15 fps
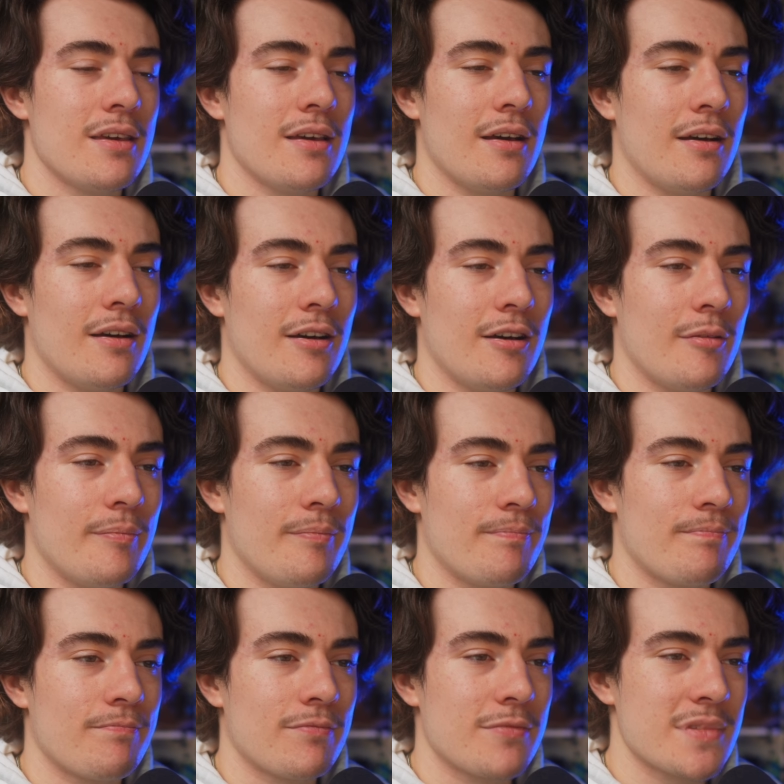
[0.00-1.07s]

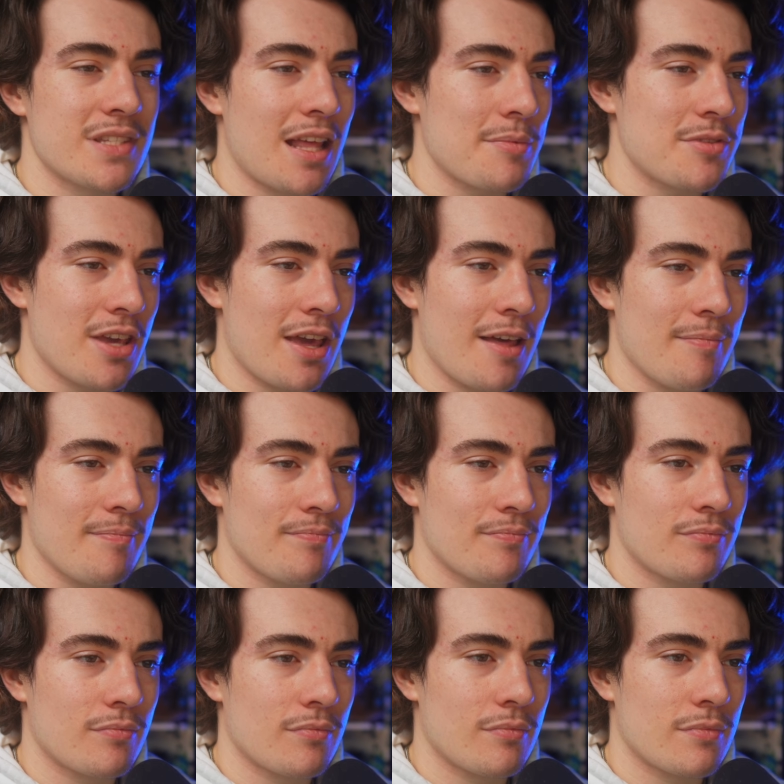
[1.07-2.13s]
Snapchat,
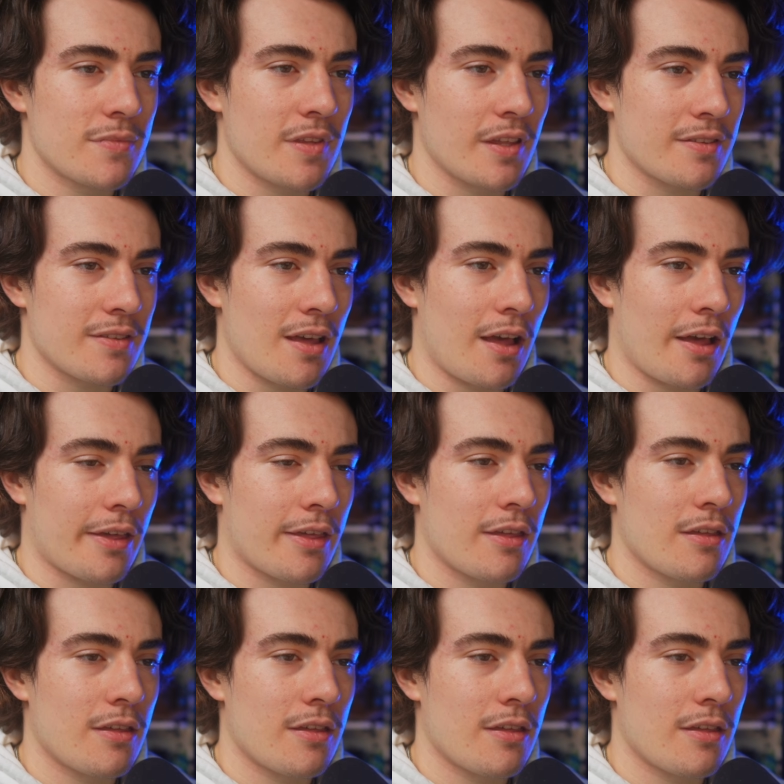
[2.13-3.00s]
TikTok.